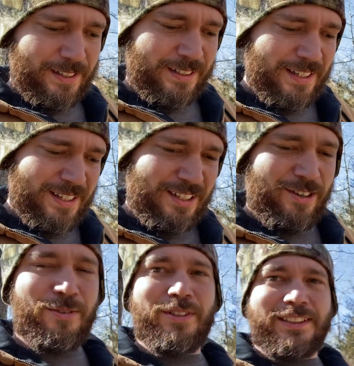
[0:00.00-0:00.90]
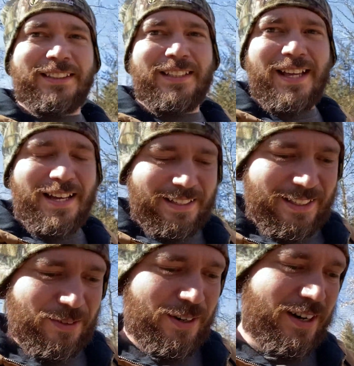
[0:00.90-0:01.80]
and you don't really see that
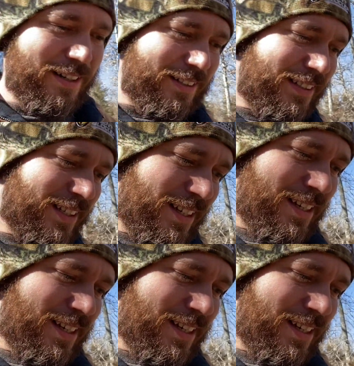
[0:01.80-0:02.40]
anywhere else.